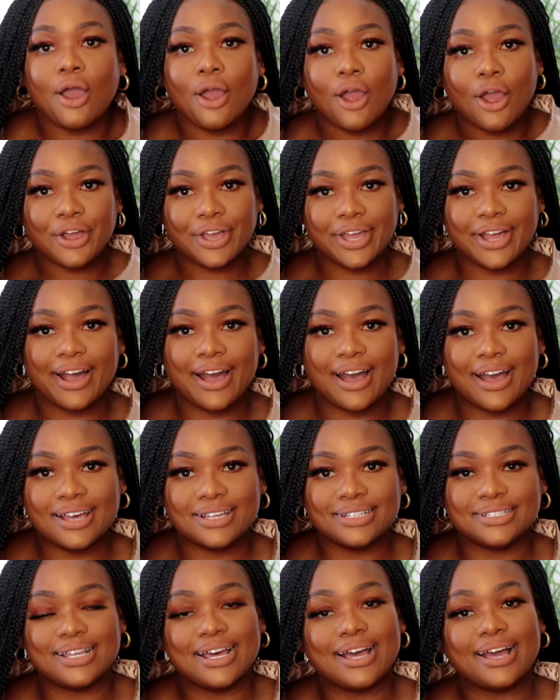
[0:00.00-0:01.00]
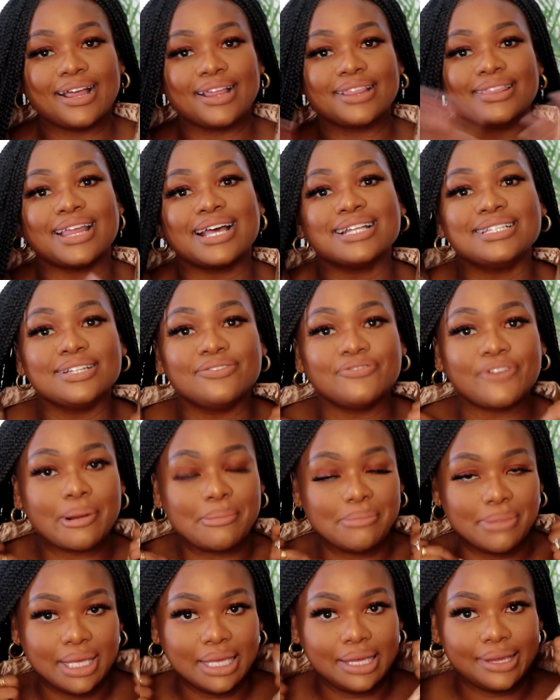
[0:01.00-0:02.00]
Okay guys, that's it
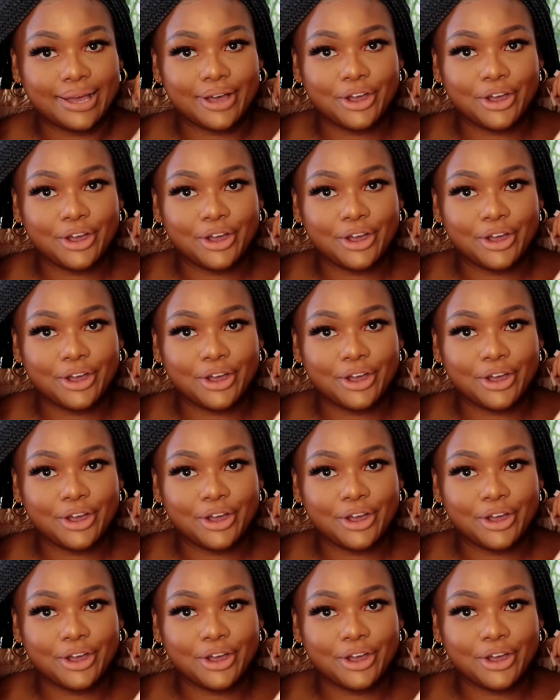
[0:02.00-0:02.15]
from me.